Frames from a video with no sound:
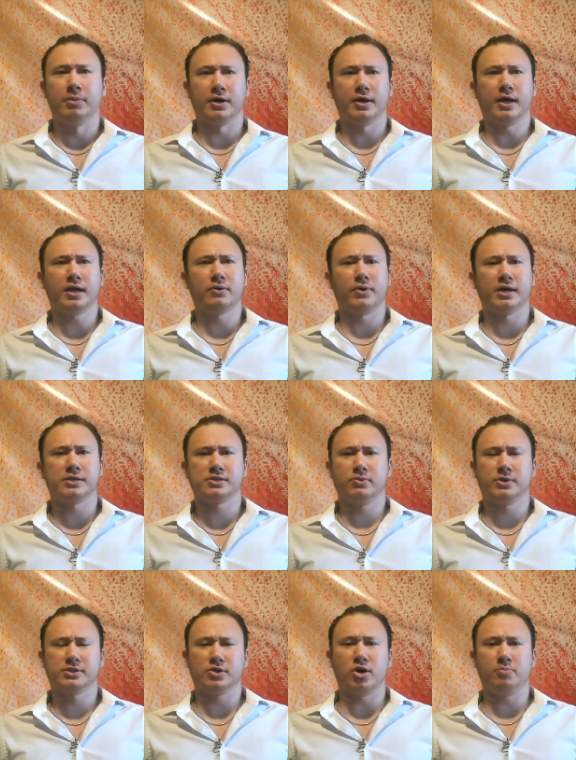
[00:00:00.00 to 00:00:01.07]
But anyways, it
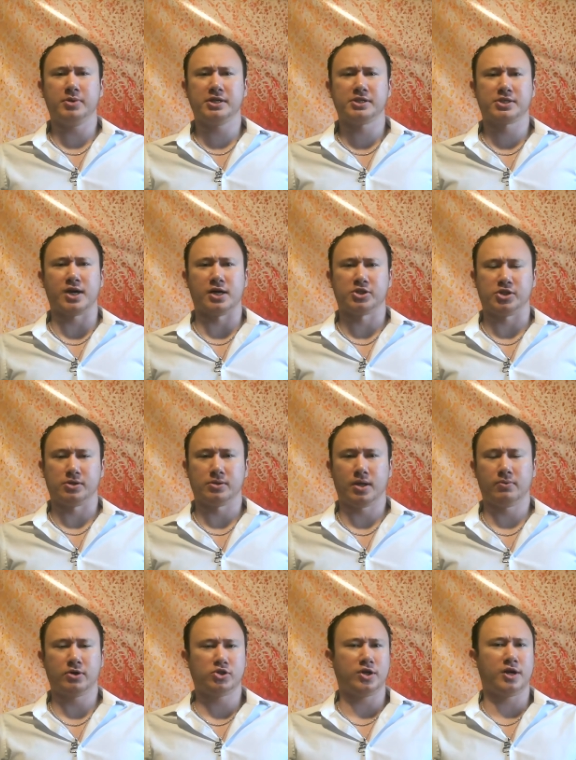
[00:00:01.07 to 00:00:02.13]
was an open discussion. They
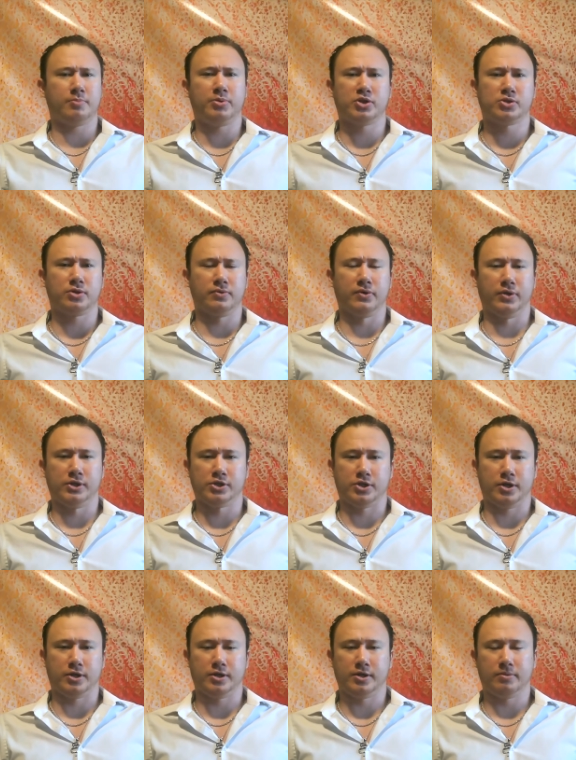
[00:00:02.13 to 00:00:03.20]
weren't trying to push the
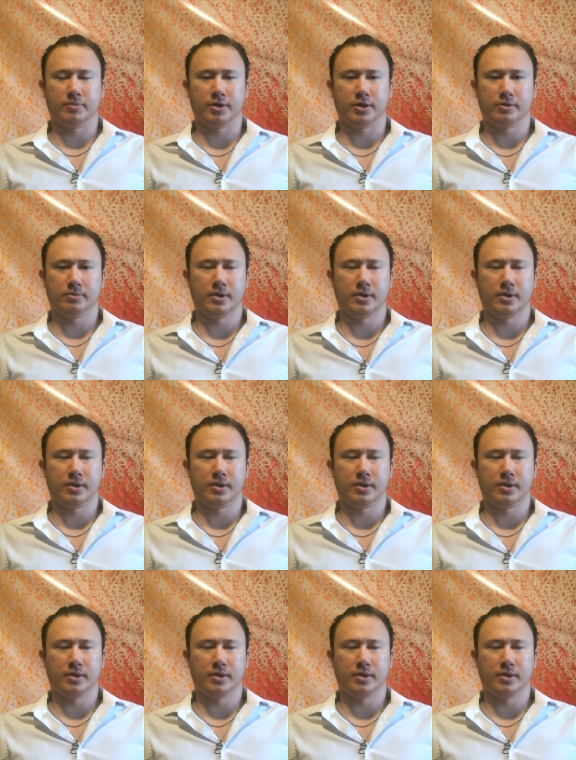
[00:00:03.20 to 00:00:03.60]
religion on anybody.